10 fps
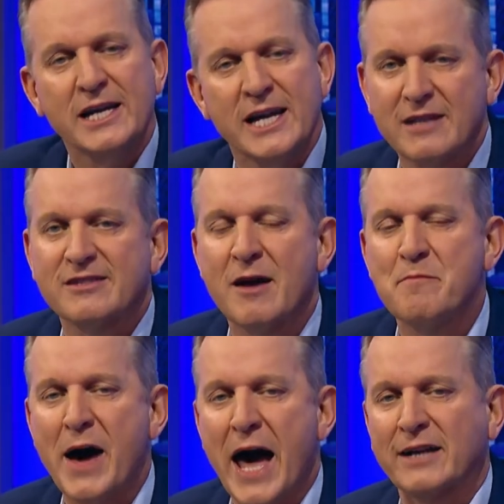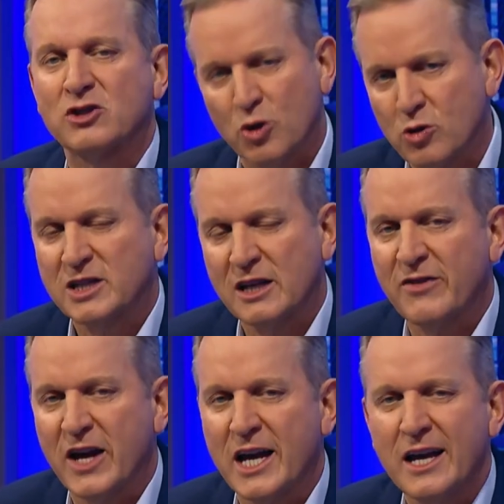Yes, I'm back. Talk
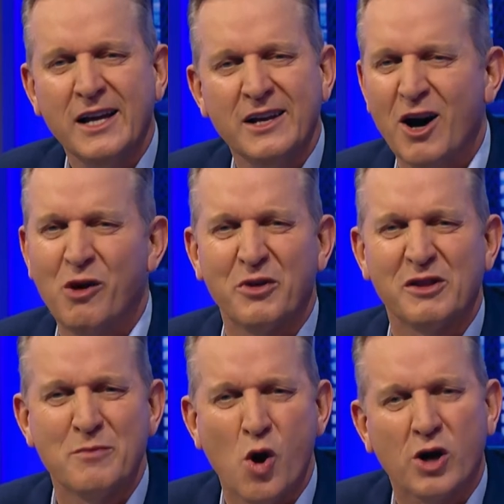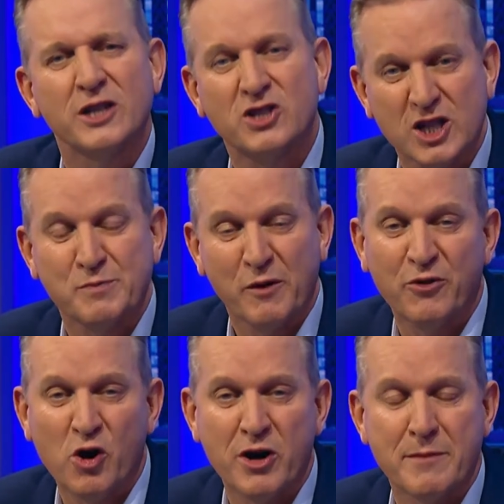TV, not with Morgan, just
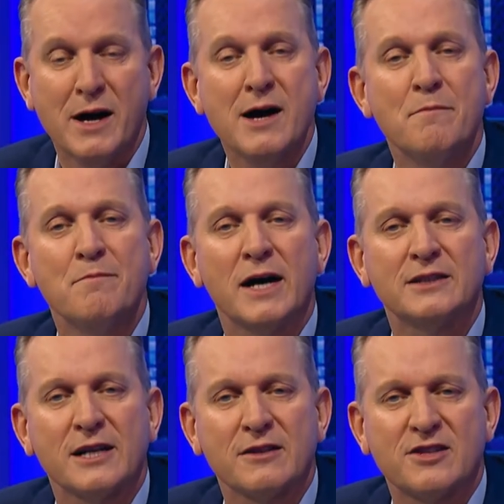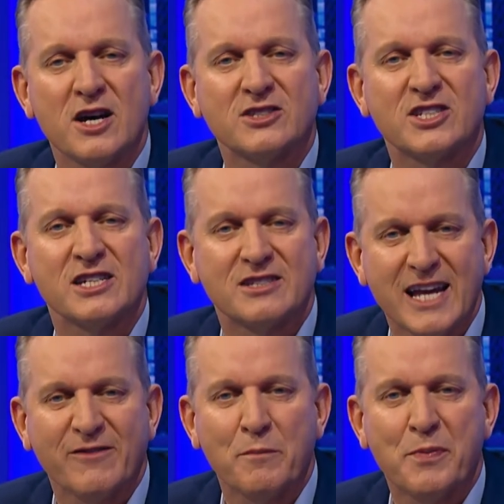before him. Monday to Thursday at
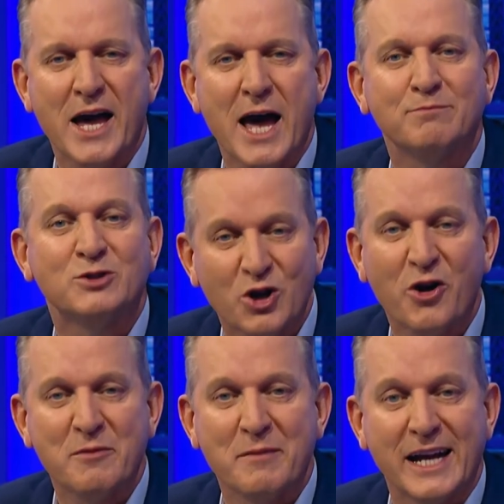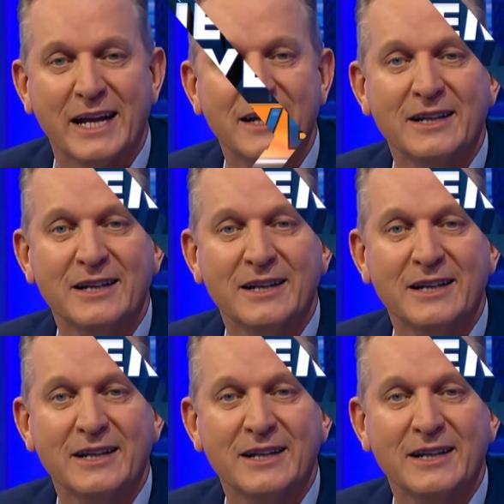7 p.m. Join me.